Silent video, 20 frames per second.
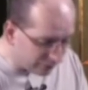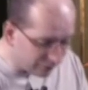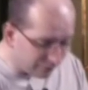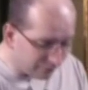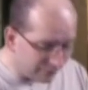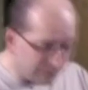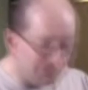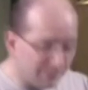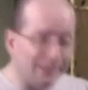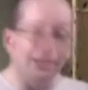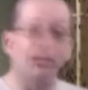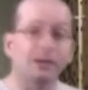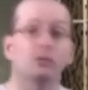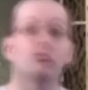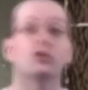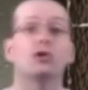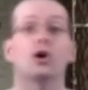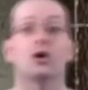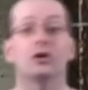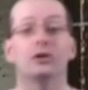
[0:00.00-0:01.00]
the
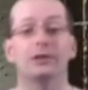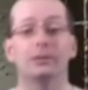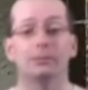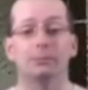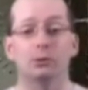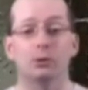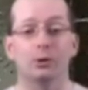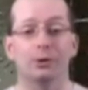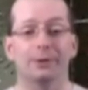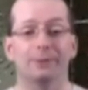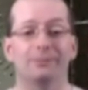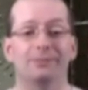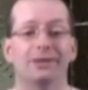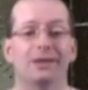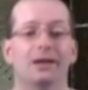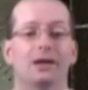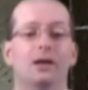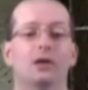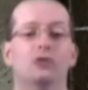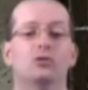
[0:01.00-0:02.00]
females, are diploid.
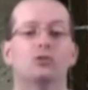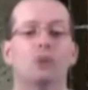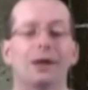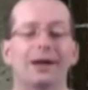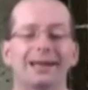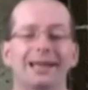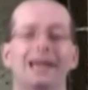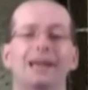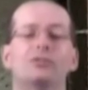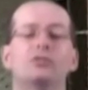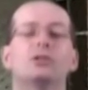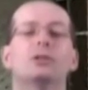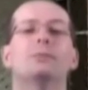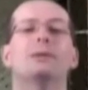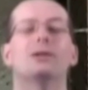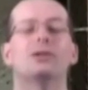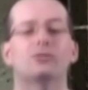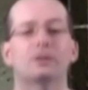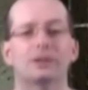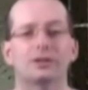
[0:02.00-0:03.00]
So I guess the
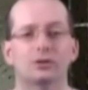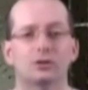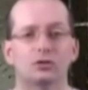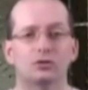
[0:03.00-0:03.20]
best thing